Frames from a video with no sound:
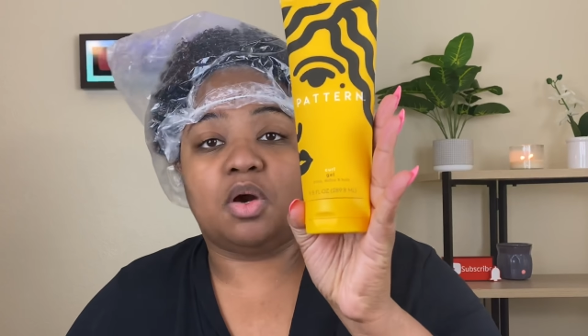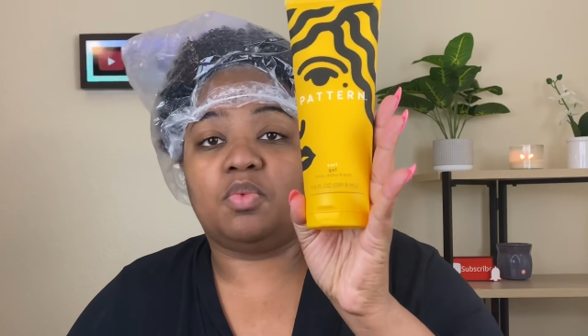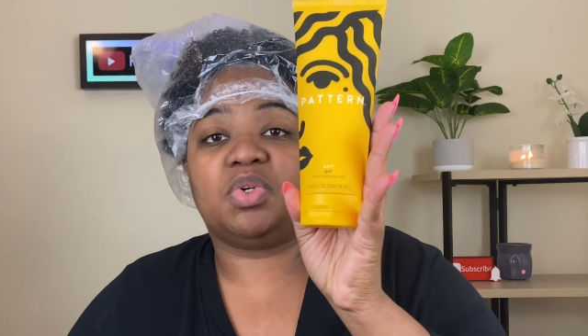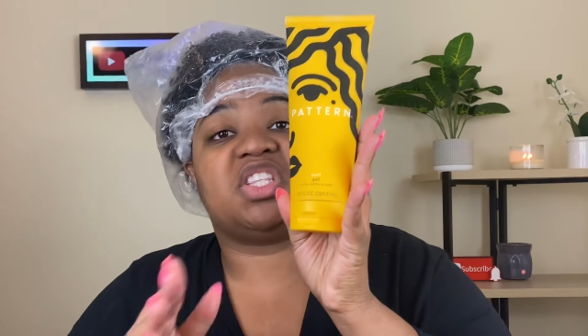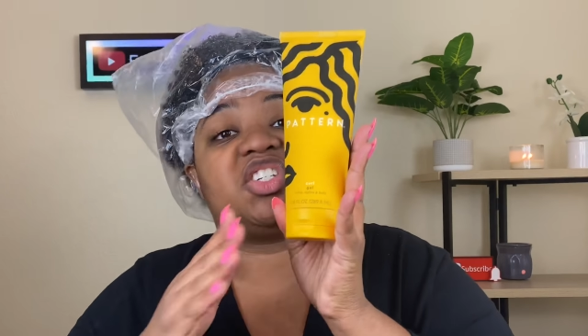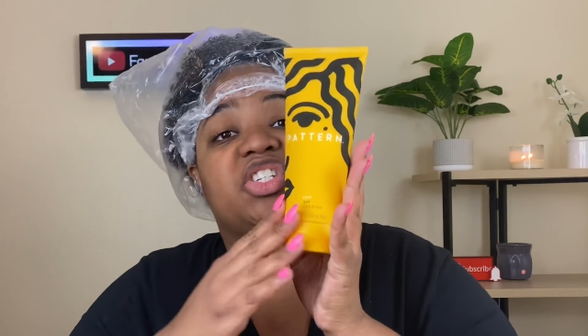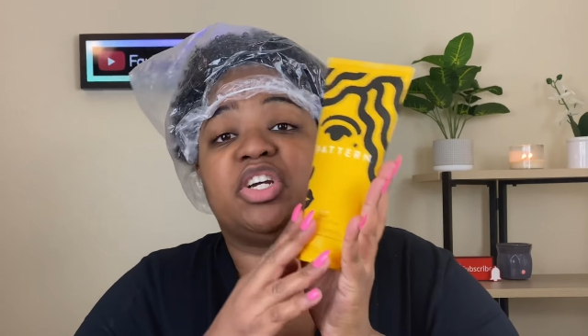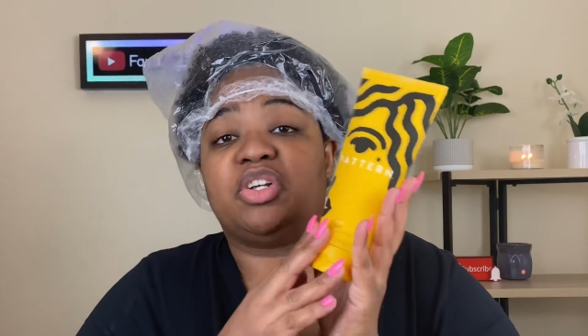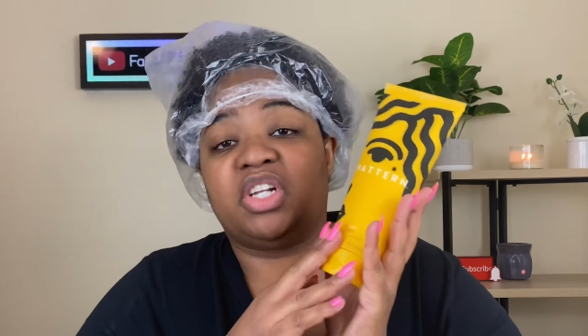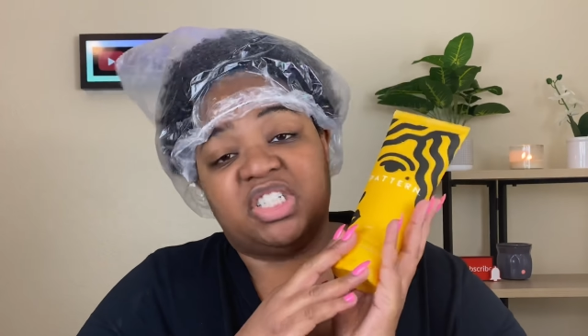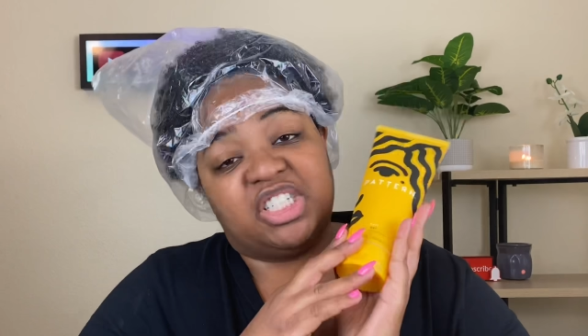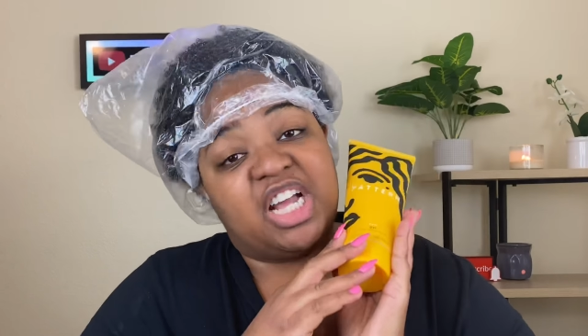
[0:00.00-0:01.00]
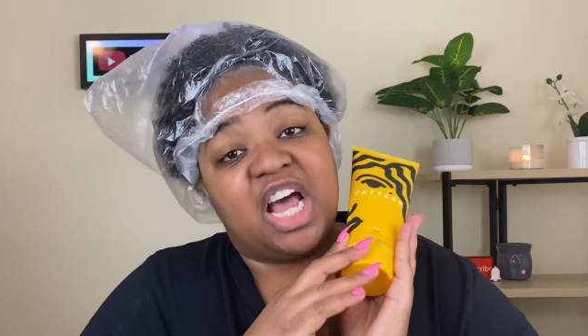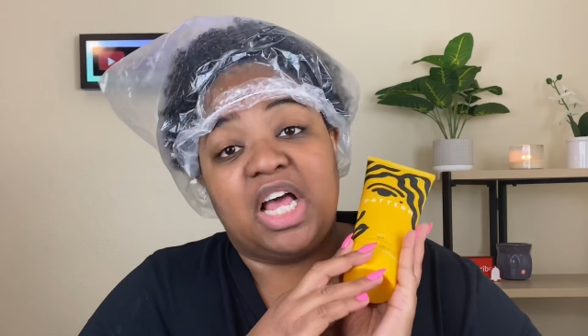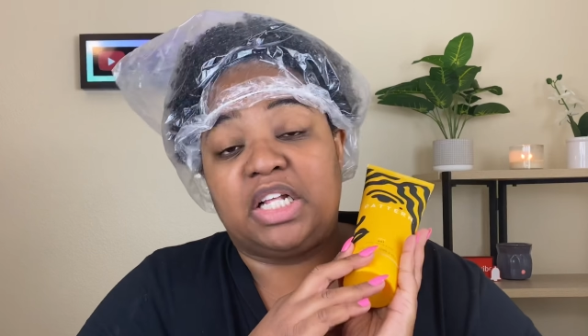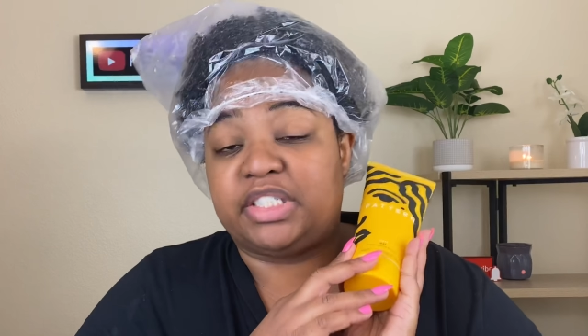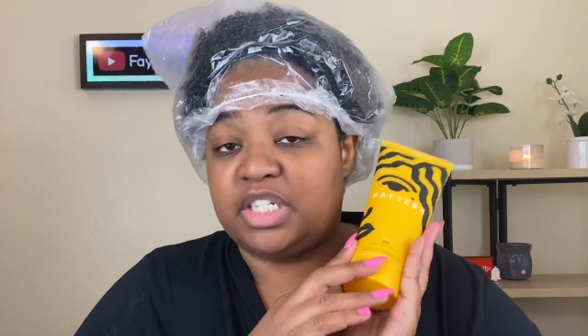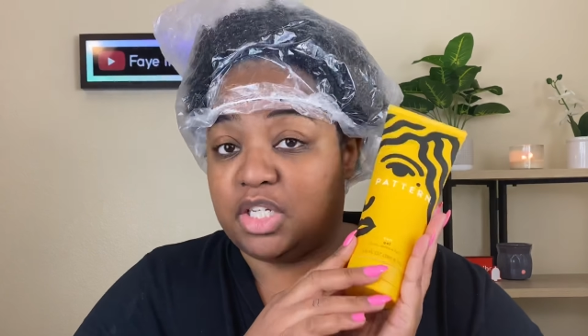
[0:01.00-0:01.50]
with this gel that
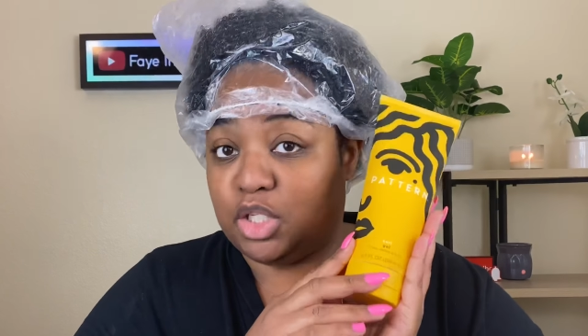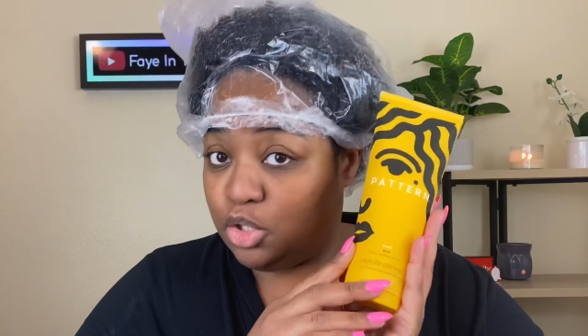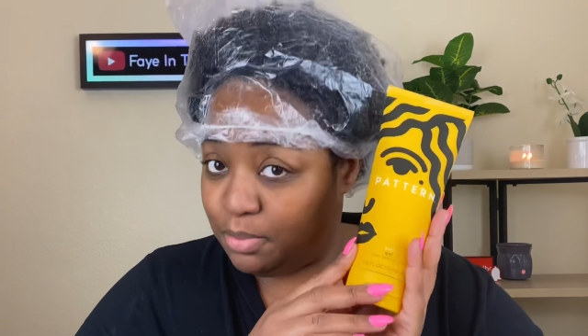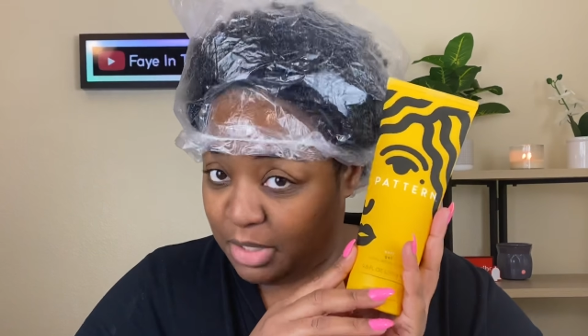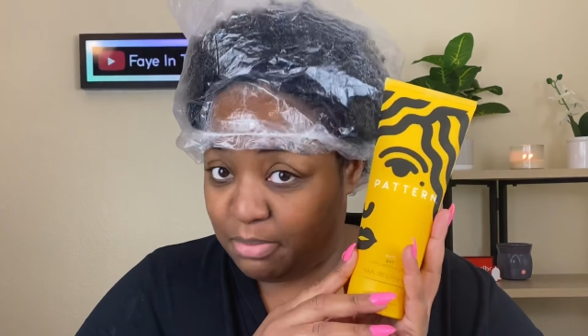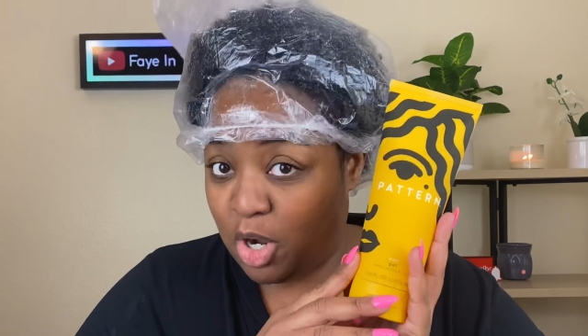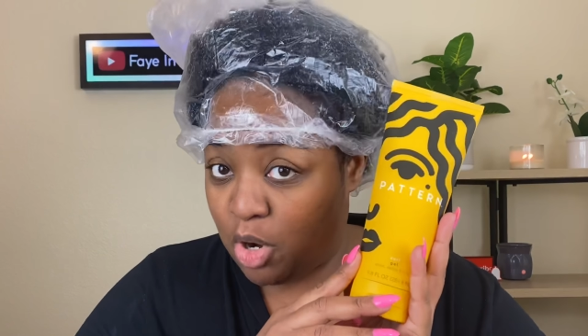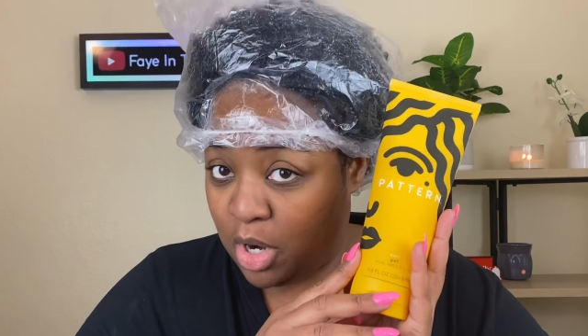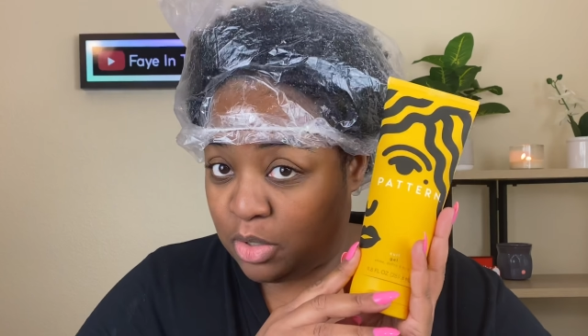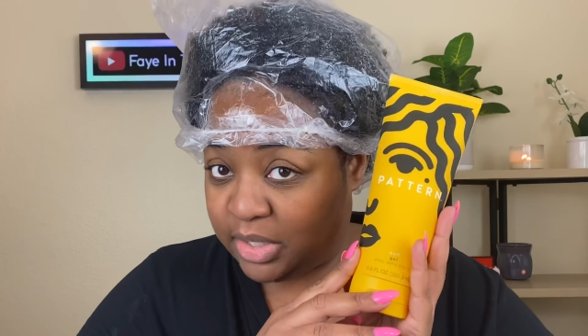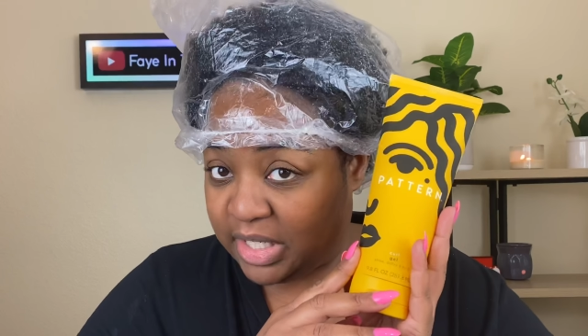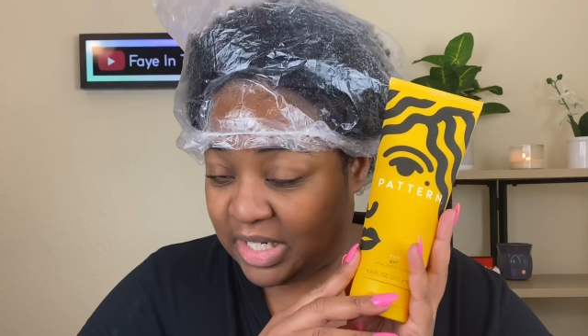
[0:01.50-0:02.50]
got just a little bit more hold than